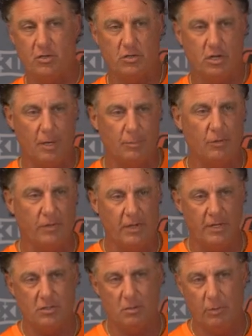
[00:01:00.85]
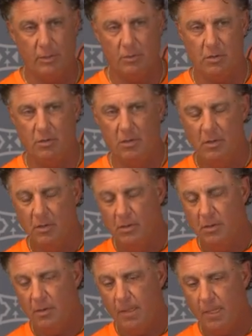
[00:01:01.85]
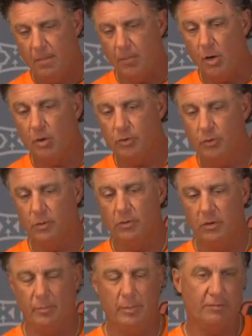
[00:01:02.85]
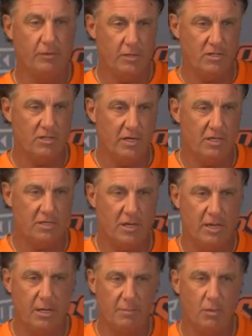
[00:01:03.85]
There's a couple things that we would alter a little bit for this next game,